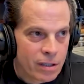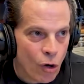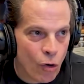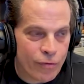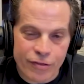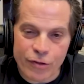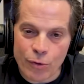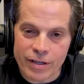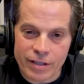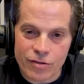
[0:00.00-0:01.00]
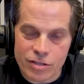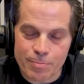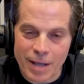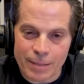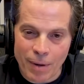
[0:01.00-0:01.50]
over 30 years of
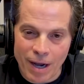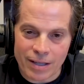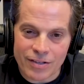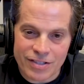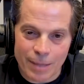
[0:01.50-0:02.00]
bad policy.